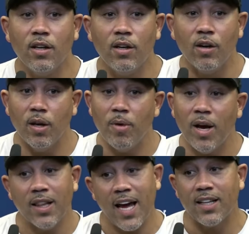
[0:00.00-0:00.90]
They
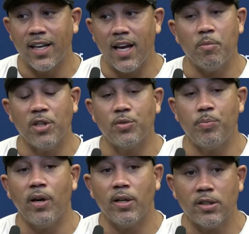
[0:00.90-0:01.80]
might lack the game
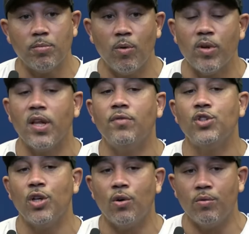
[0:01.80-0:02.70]
experience, but what they've
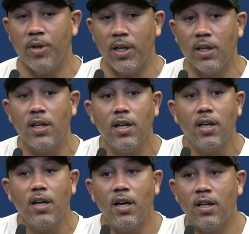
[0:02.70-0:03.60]
shown me
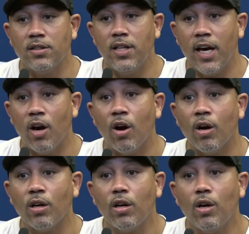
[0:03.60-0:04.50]
is they
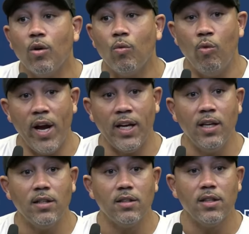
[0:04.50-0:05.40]
are ready,